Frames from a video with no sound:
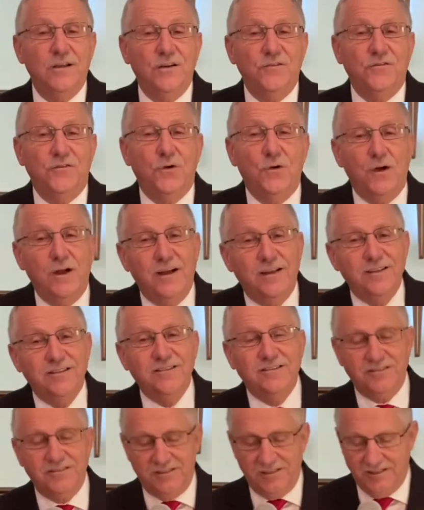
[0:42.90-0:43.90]
for
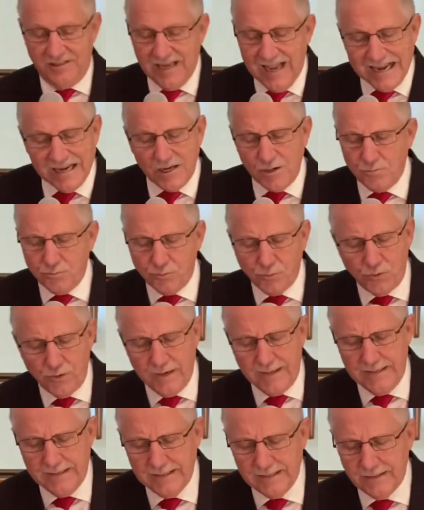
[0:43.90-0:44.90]
us to take a
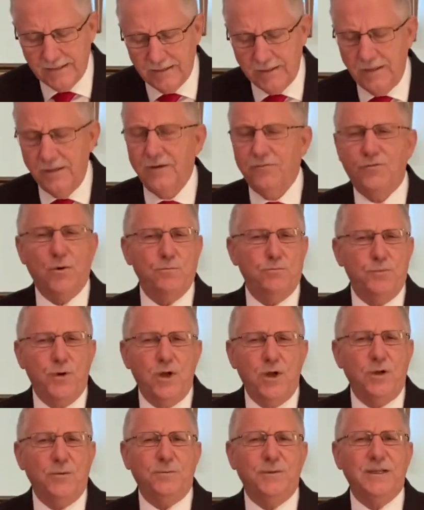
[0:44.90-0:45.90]
break from
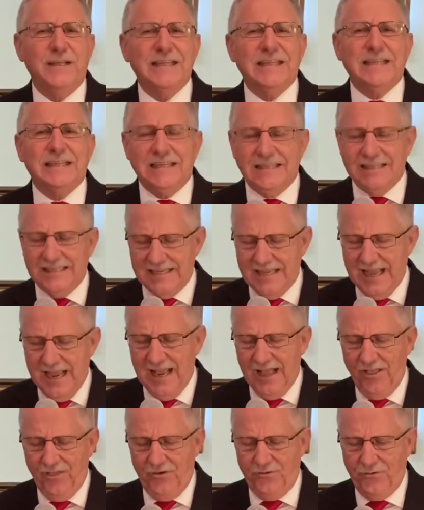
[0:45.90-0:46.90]
public
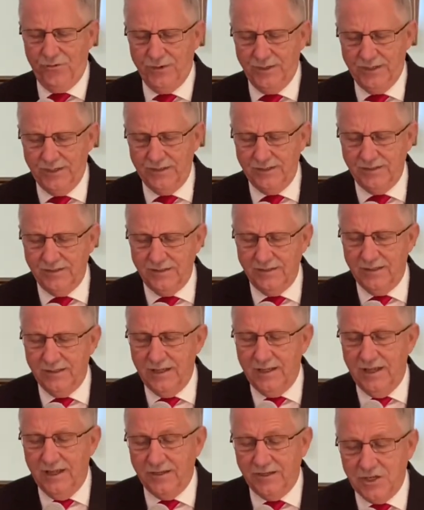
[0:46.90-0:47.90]
gatherings
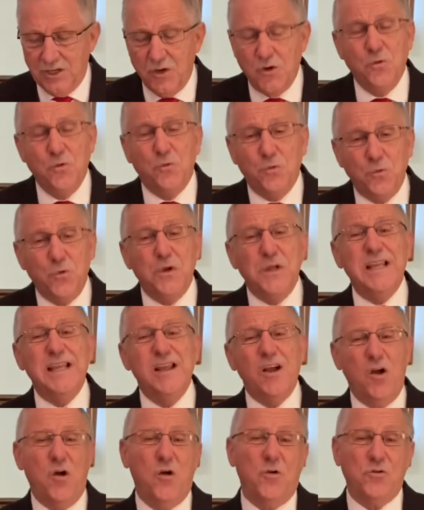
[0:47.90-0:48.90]
until we
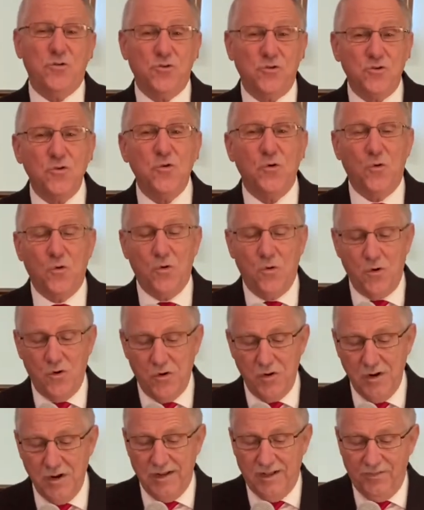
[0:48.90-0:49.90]
are
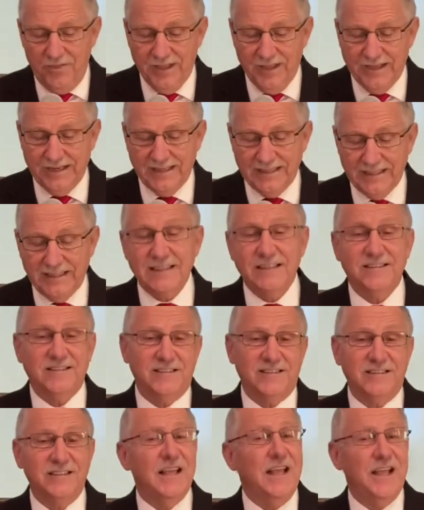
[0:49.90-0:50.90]
sure that it is
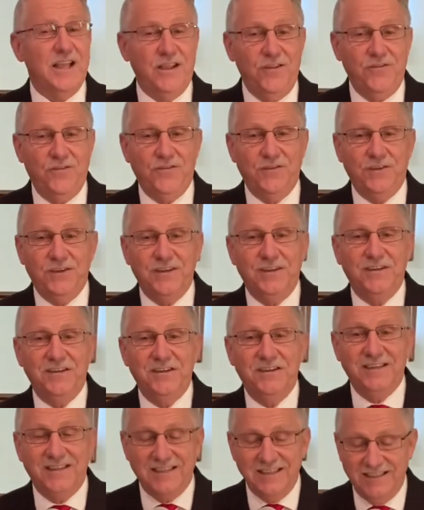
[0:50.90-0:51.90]
safe
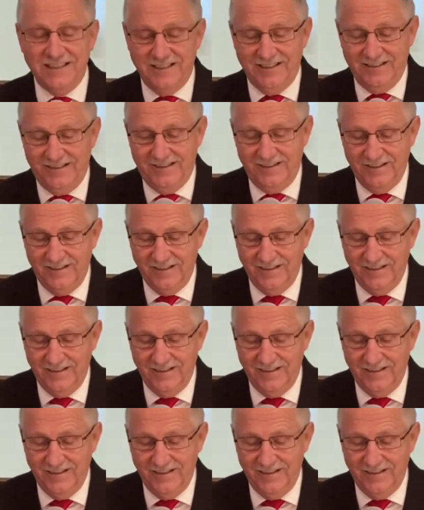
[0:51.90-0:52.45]
again.